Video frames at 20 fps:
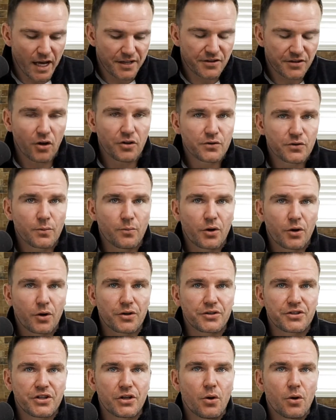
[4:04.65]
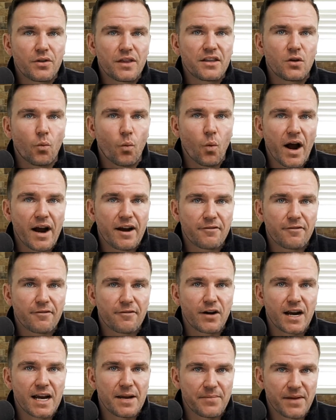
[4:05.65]
It's also important to know that the
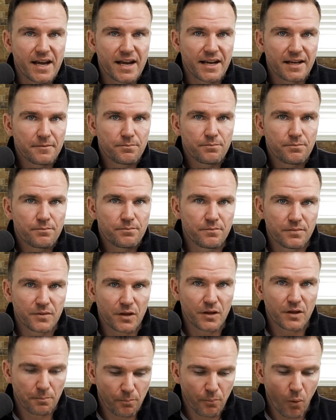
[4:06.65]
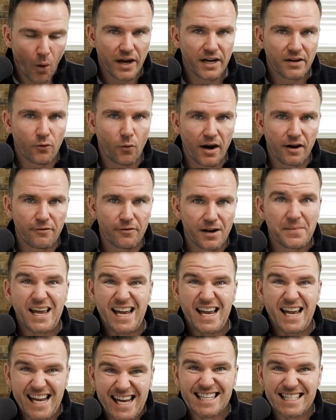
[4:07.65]
wireframing, the point of a wireframe
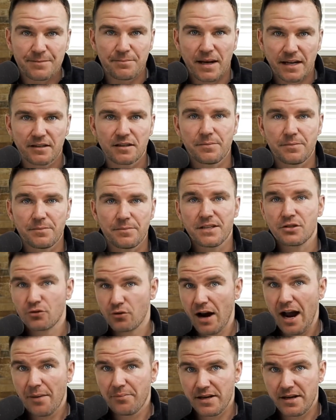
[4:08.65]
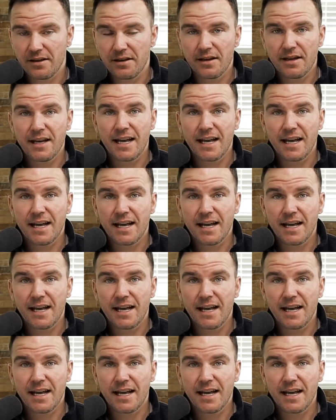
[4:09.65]
is meant to be scrappy.